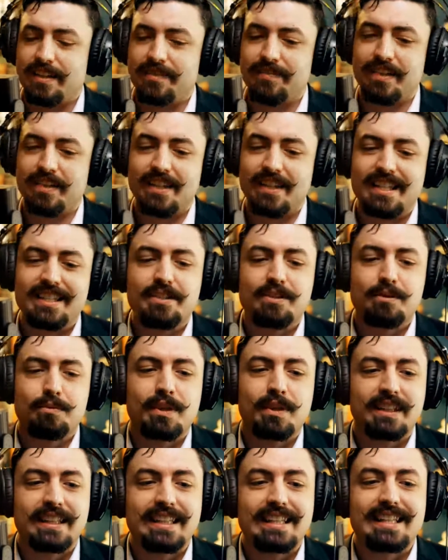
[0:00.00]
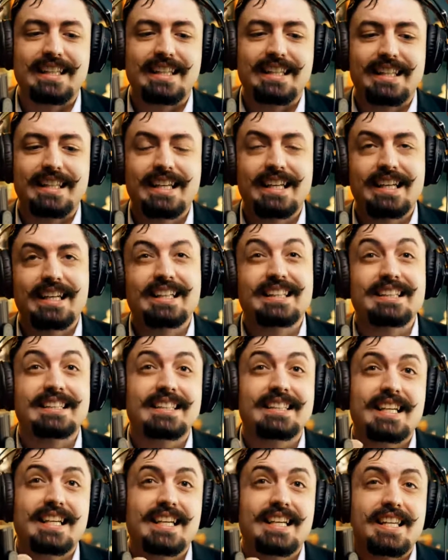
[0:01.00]
These are really the things
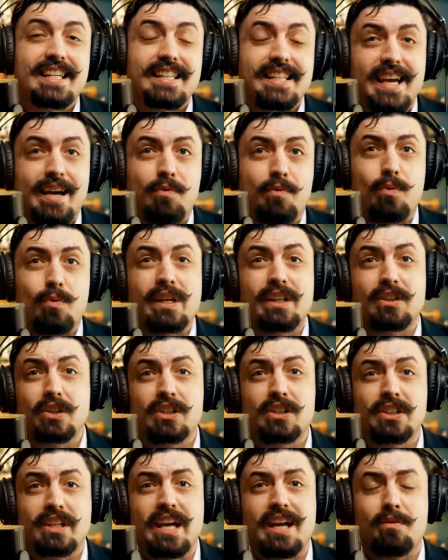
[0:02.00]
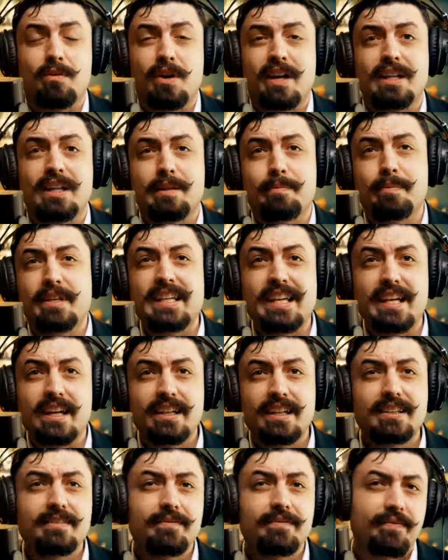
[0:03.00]
that we look at right at the
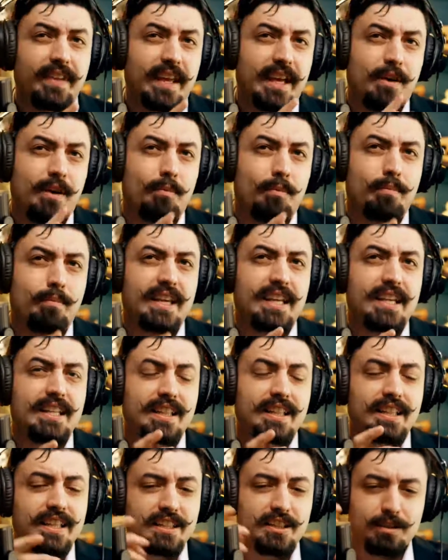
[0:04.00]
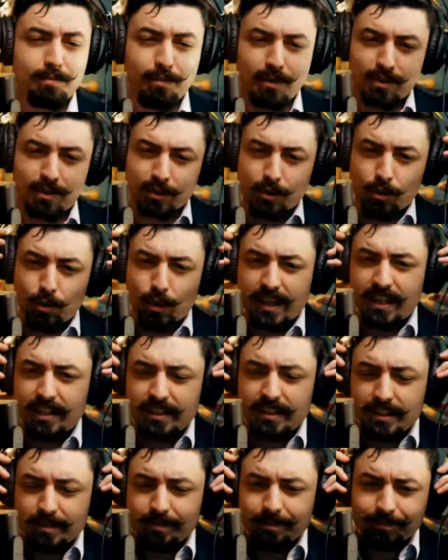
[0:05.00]
beginning, and making these small
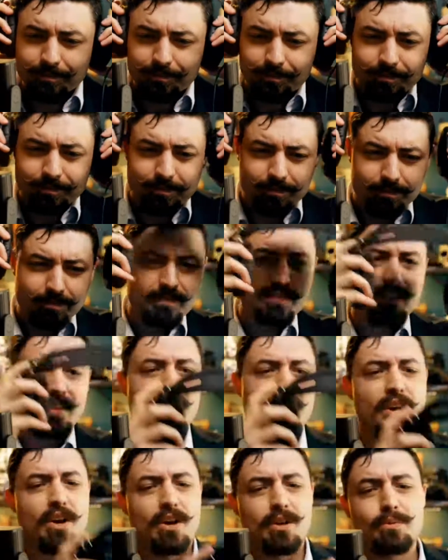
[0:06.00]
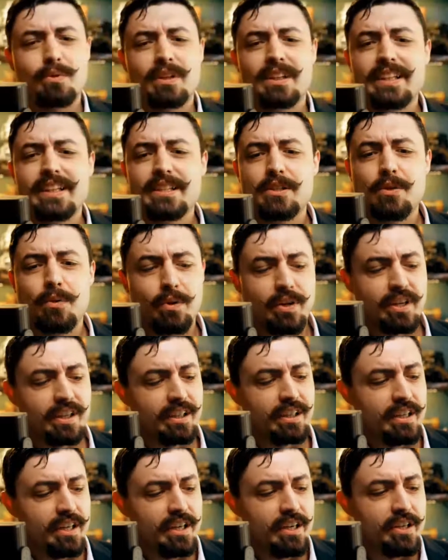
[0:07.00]
tweaks are really going
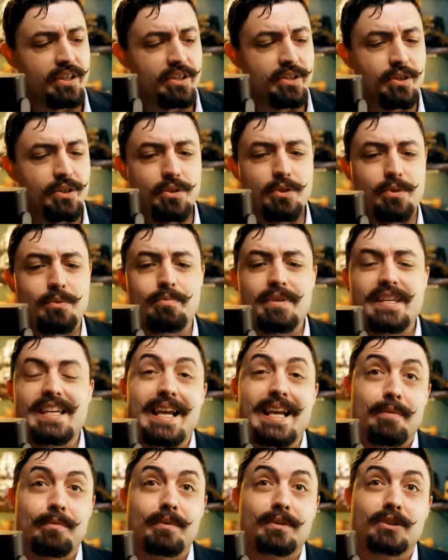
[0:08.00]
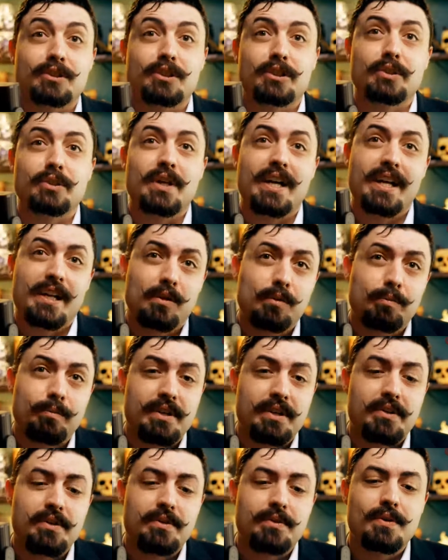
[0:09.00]
to be able to help
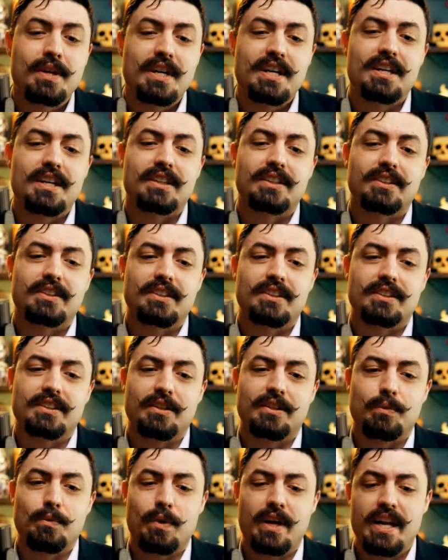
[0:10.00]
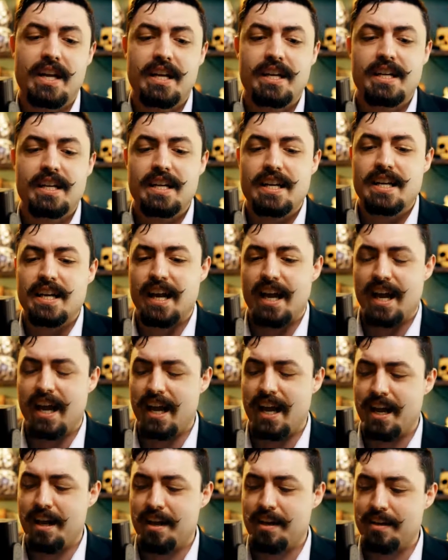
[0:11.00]
you along the way
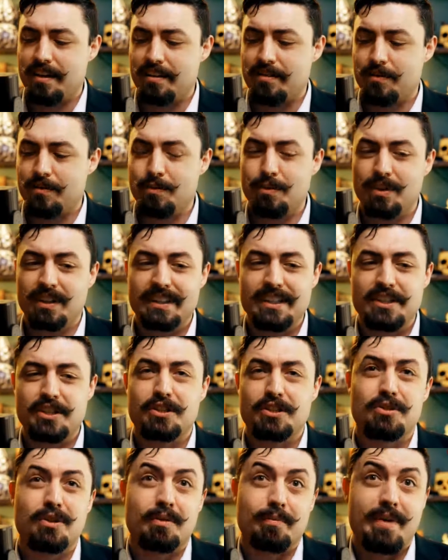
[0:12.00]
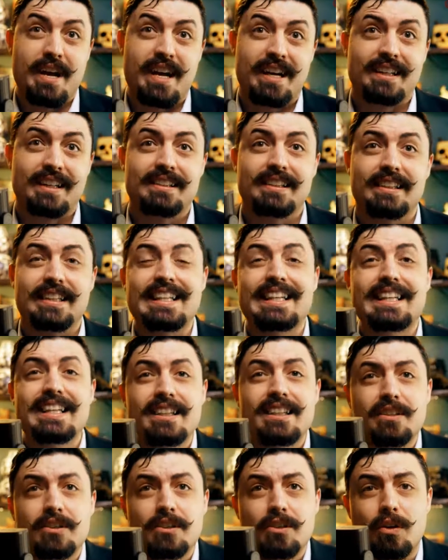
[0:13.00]
and really just dramatically
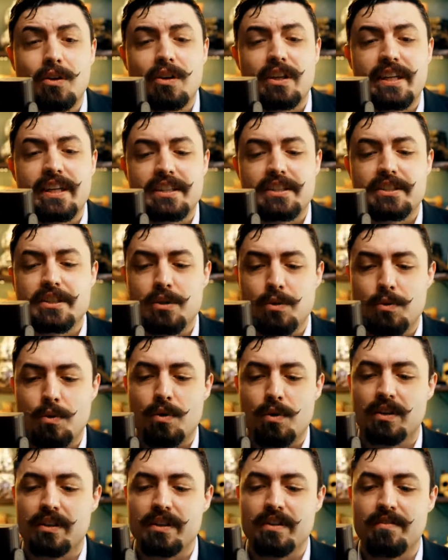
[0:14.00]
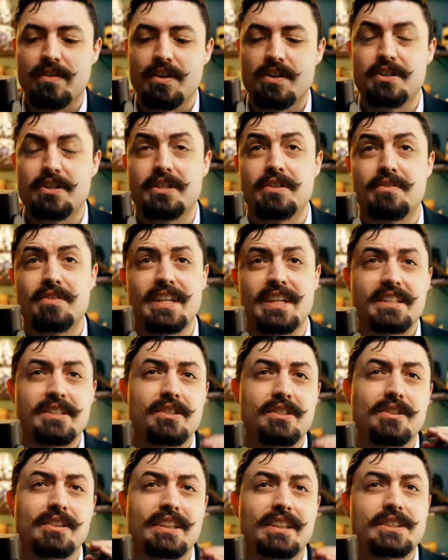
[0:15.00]
increase your conversion rate.
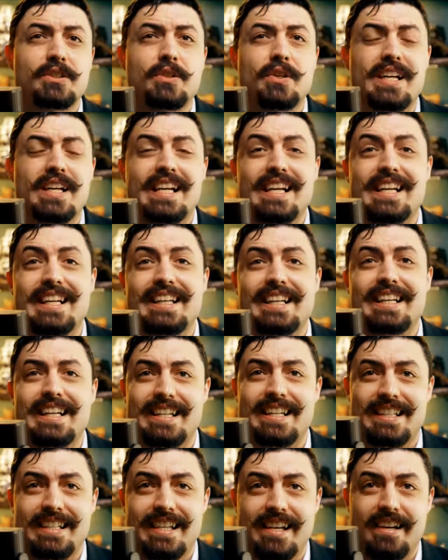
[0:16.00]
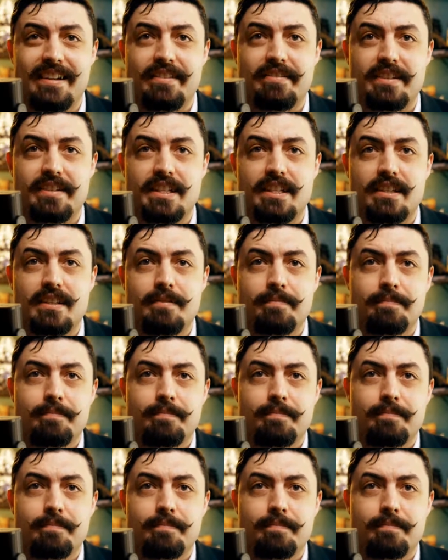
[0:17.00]
So let's go ahead and dive in.